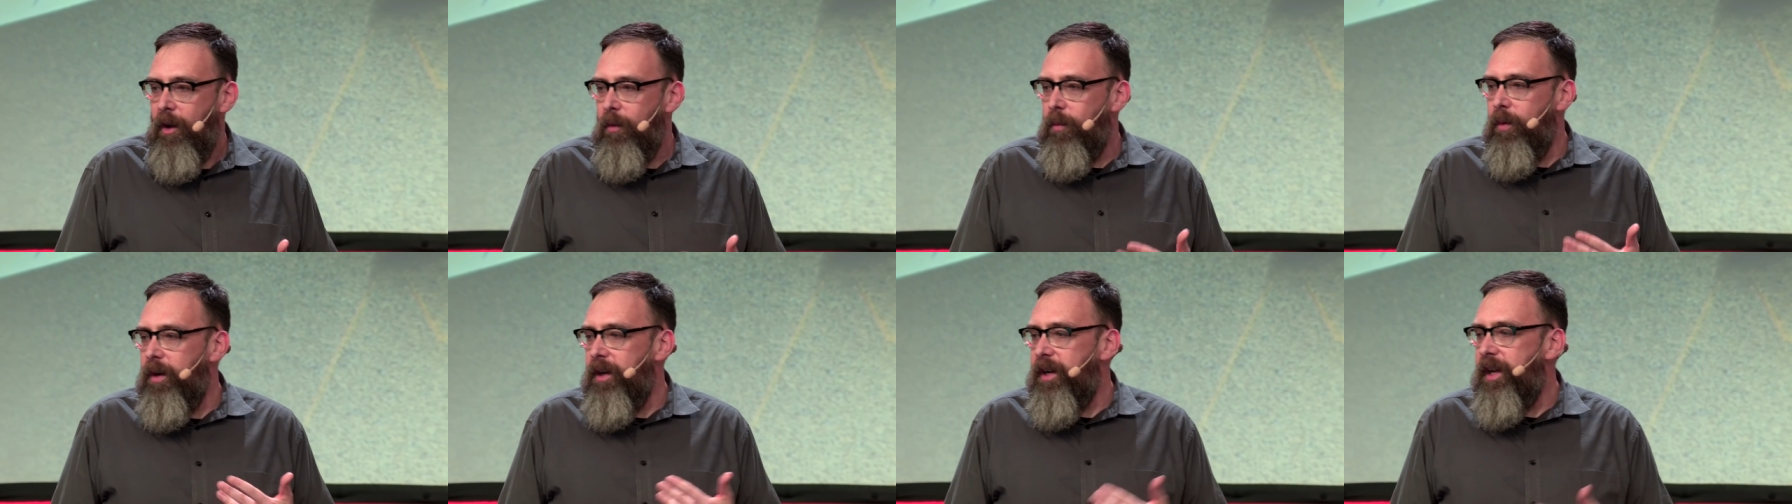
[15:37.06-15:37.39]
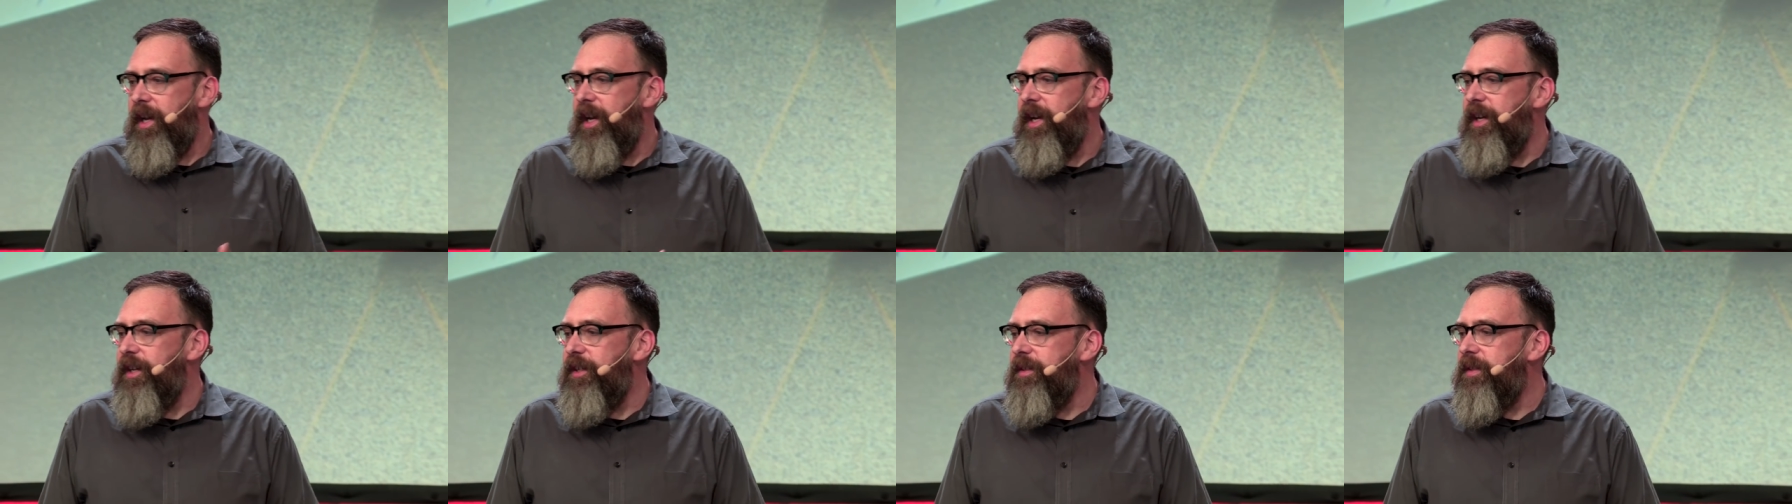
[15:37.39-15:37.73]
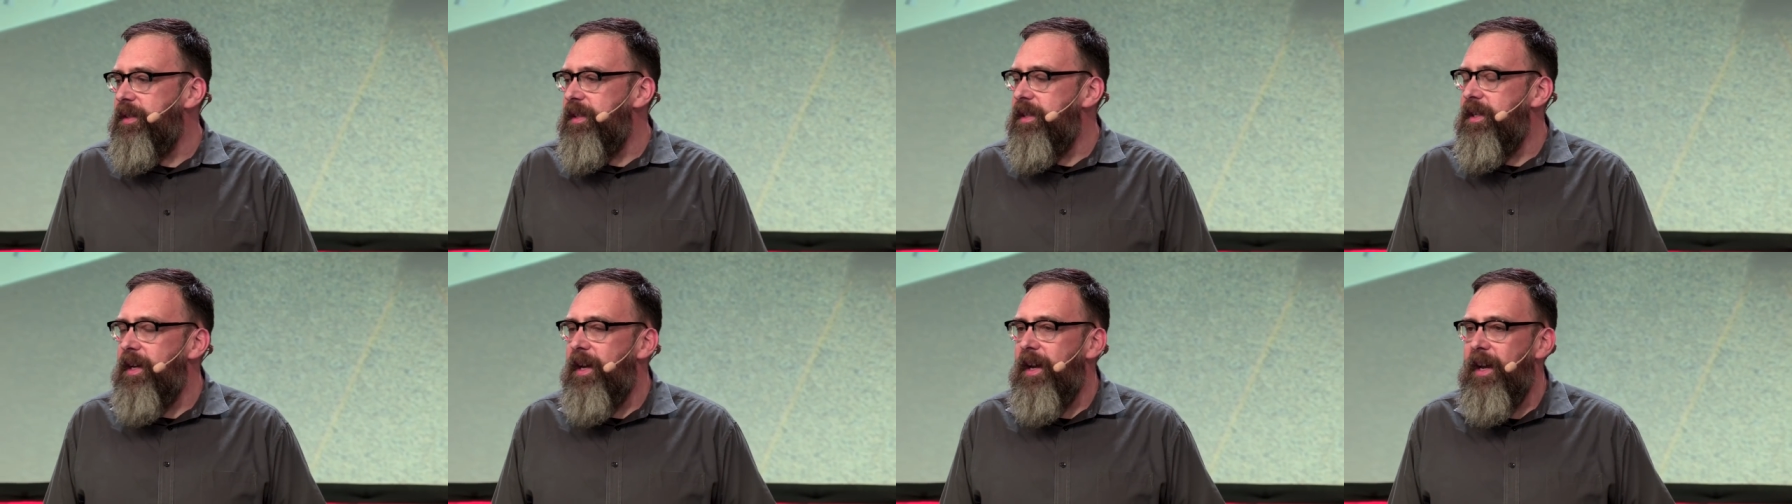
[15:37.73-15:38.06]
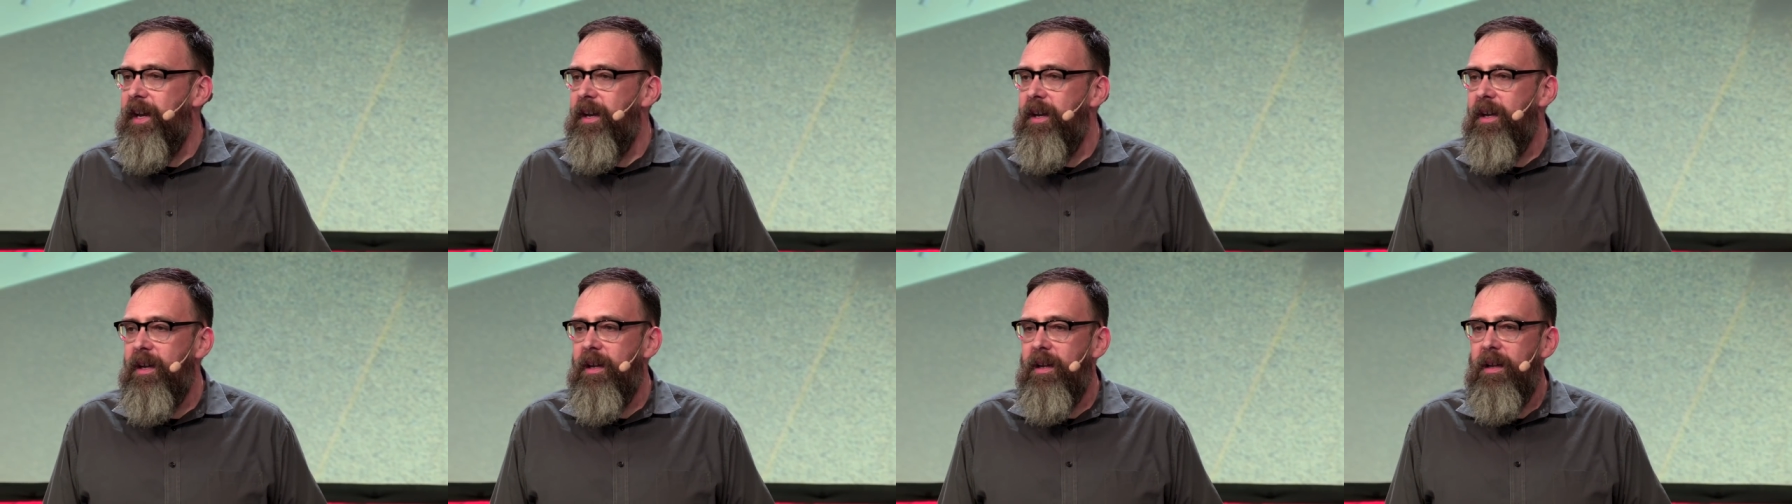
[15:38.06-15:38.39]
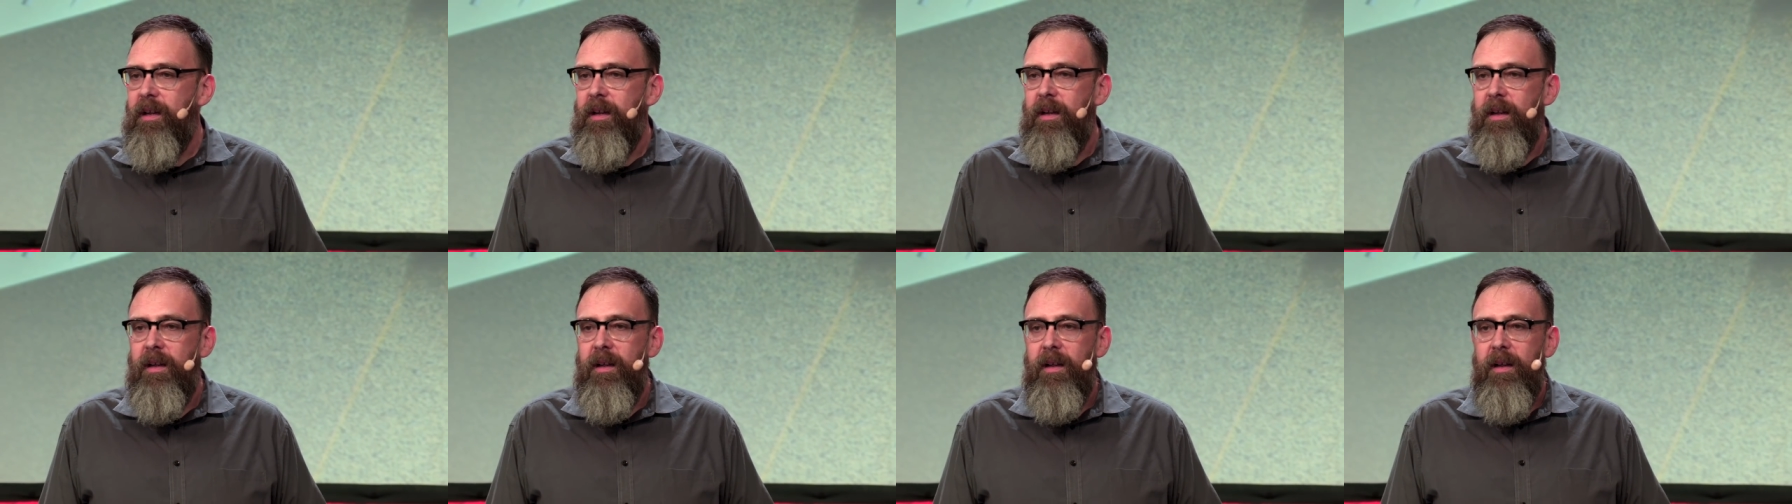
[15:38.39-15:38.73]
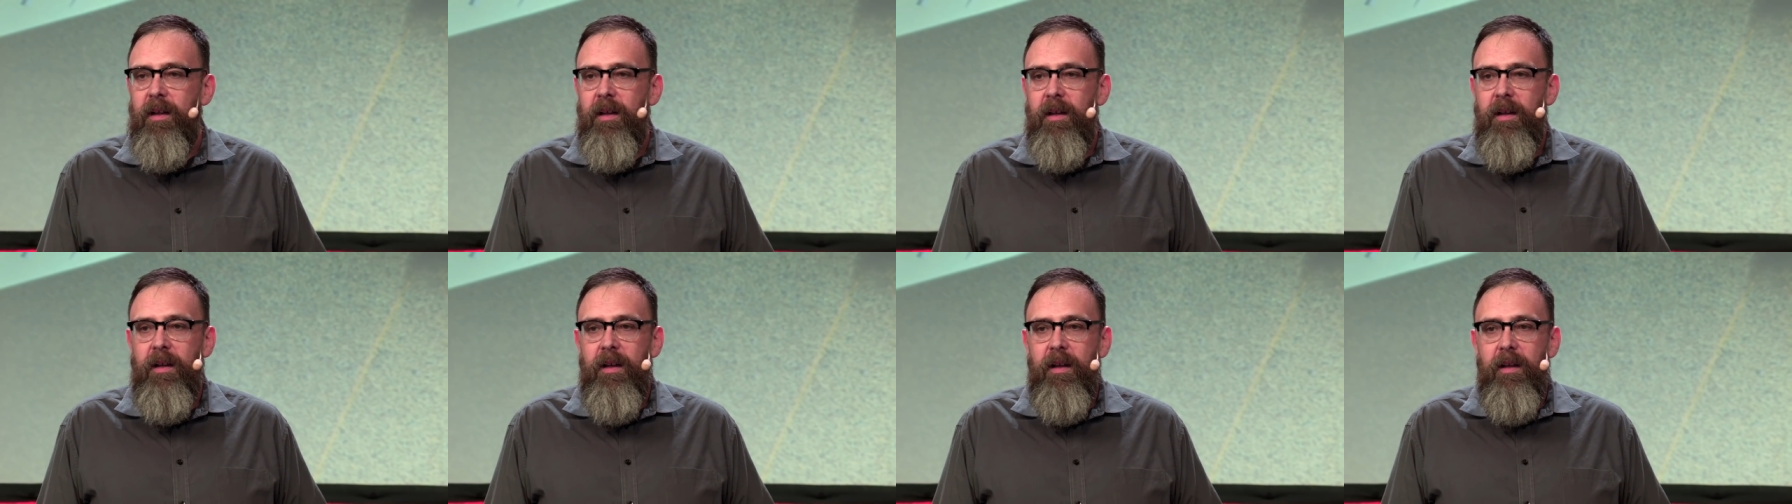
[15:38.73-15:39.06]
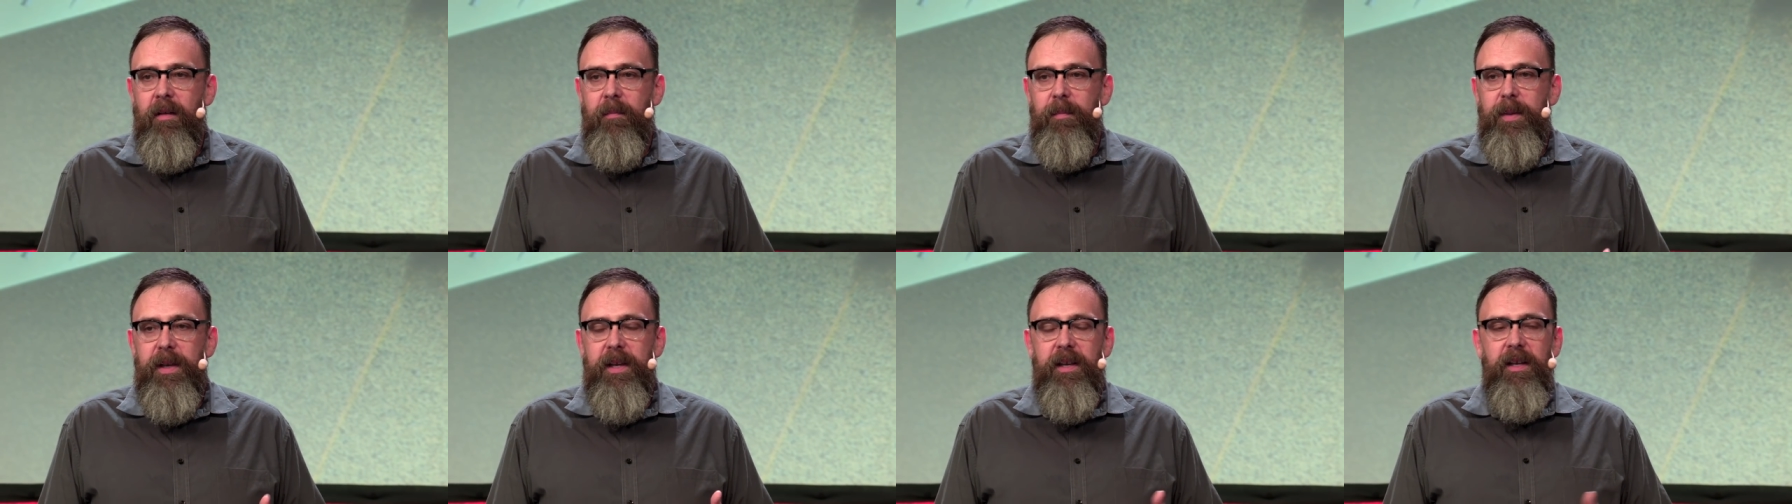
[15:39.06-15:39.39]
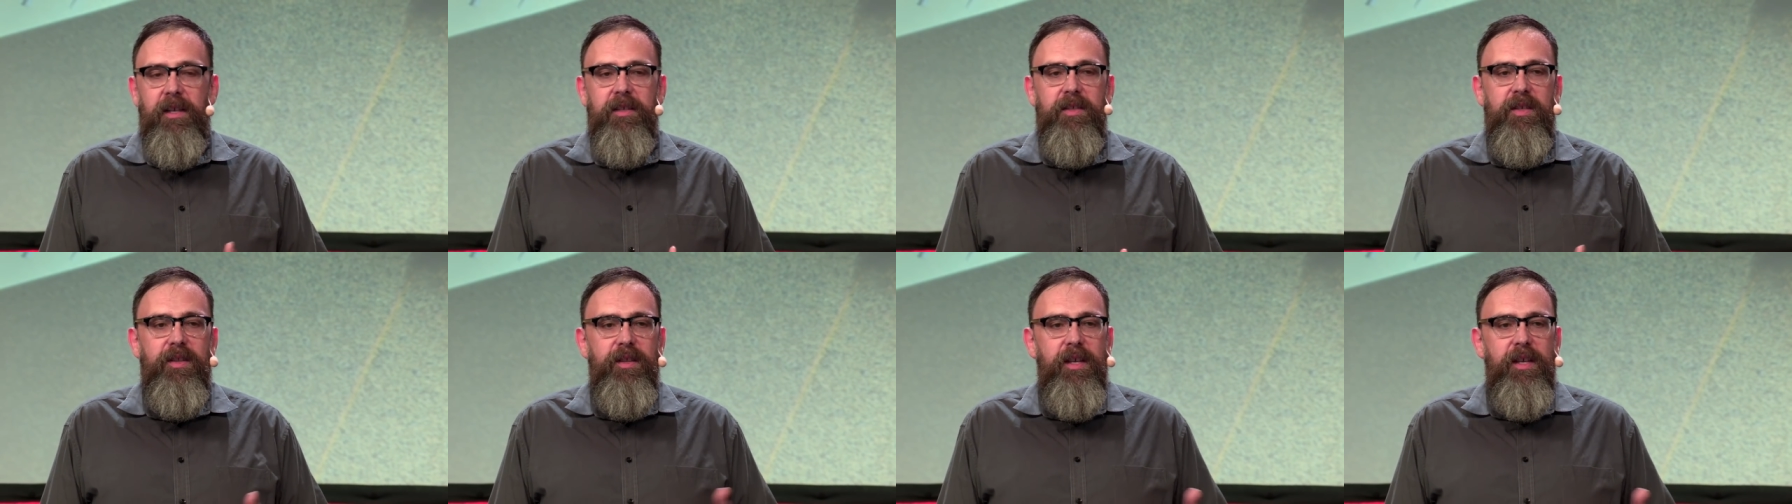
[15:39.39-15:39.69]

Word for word: We're here today because